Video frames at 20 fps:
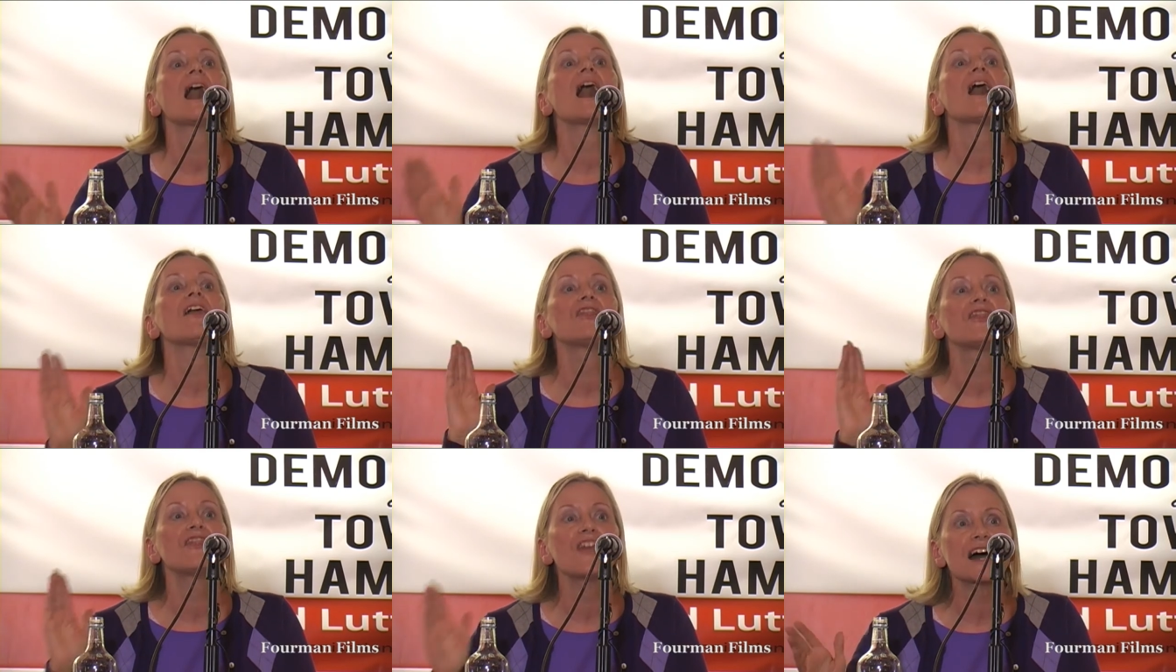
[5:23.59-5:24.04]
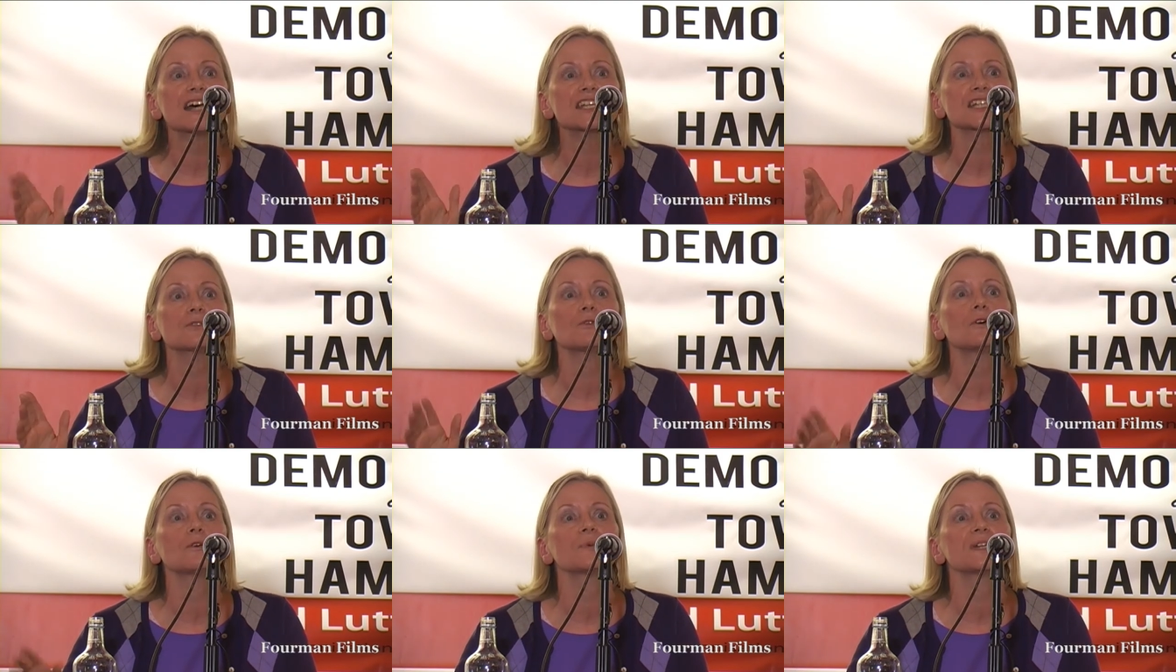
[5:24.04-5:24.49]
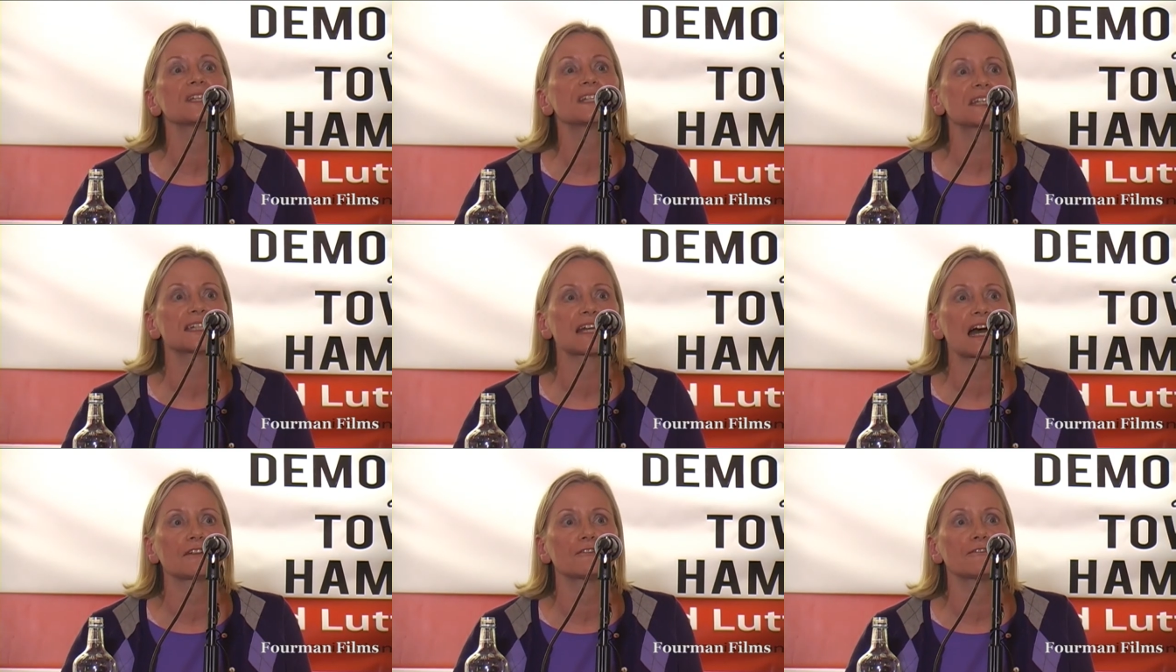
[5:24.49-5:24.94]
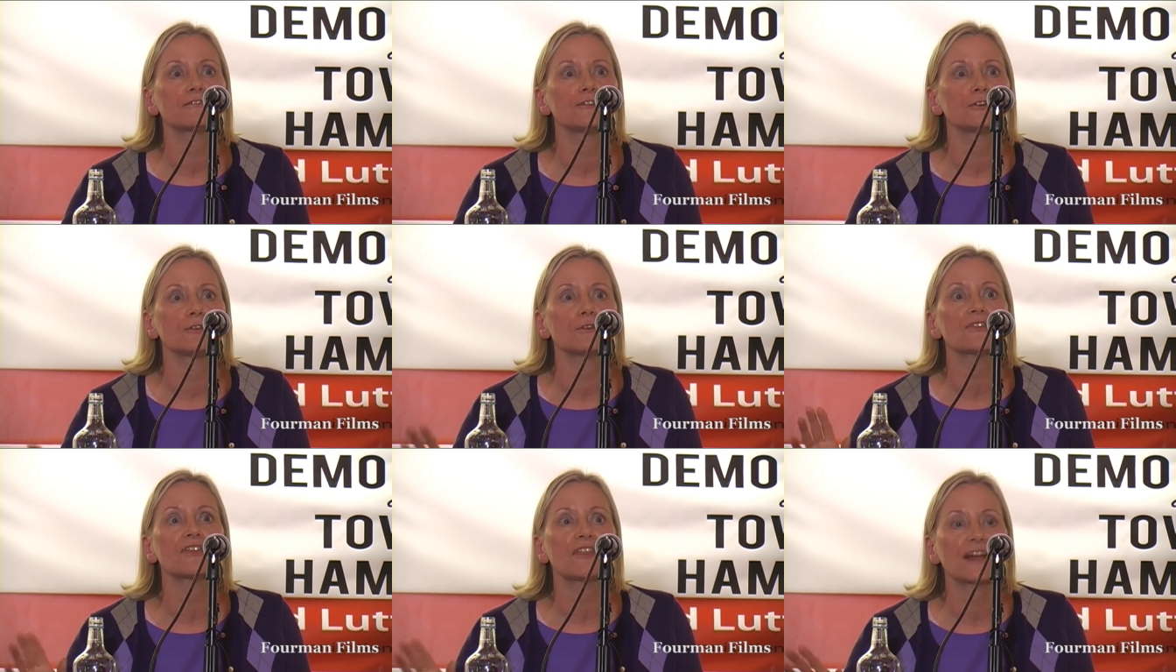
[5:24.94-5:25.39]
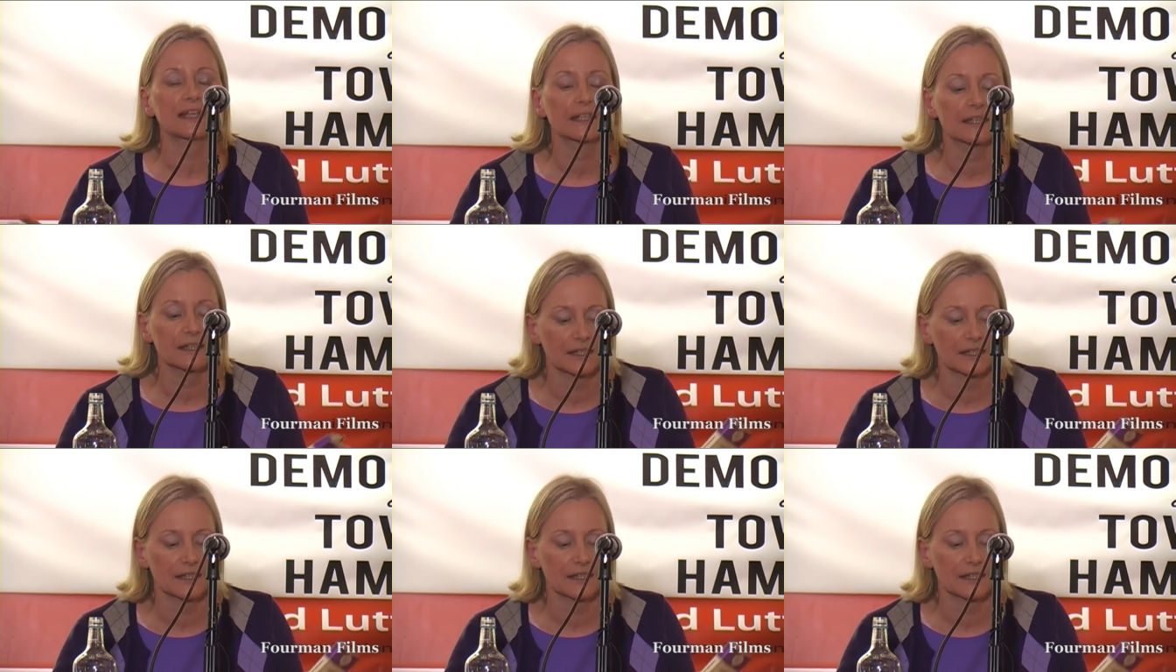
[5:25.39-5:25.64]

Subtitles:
and that's what we stand for. Thank